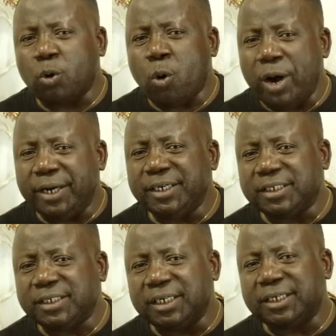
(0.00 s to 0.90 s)
with our
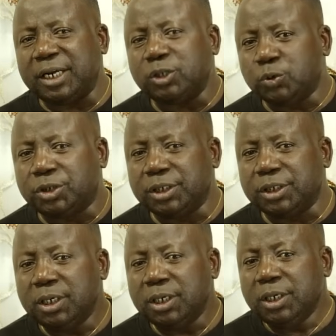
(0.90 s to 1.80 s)
audience,
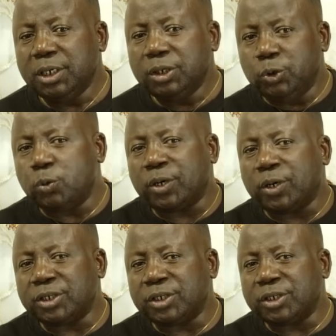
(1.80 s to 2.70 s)
especially the youth folk?
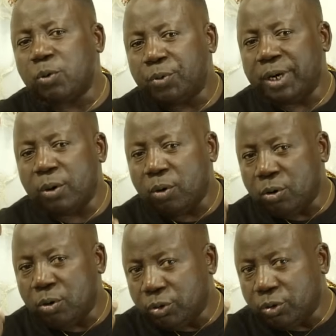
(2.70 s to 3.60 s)
What will
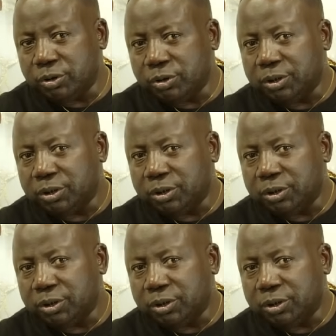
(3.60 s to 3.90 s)
that be?